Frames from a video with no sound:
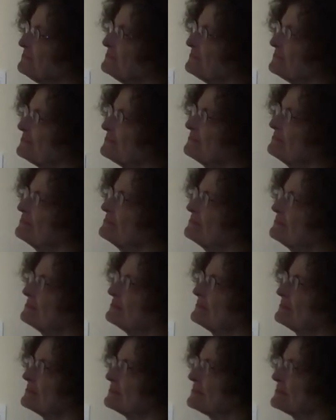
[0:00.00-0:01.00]
Oh.
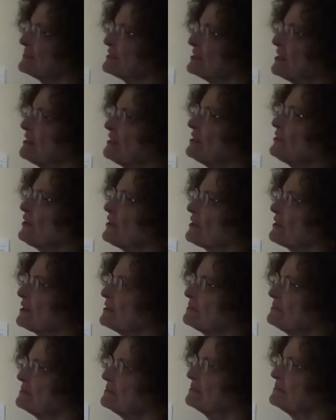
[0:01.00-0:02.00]
Lyrical.
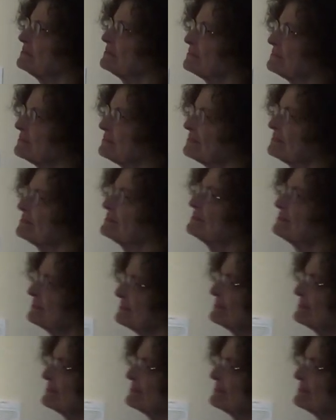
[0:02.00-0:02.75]
I'll have to read back.